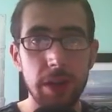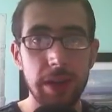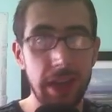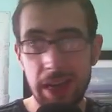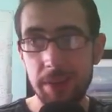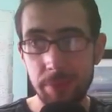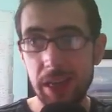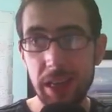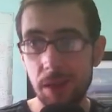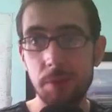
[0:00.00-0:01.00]
And
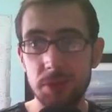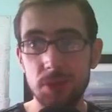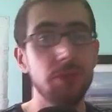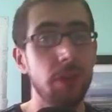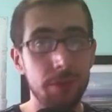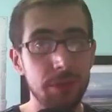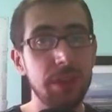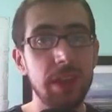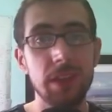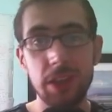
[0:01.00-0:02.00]
being an open source,
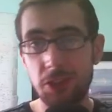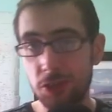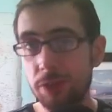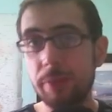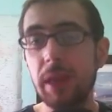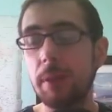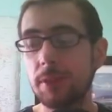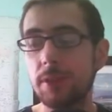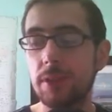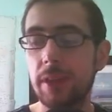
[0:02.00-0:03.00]
obviously, they should be able
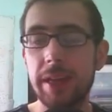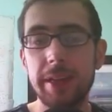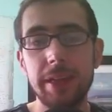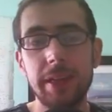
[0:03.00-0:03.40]
to do that.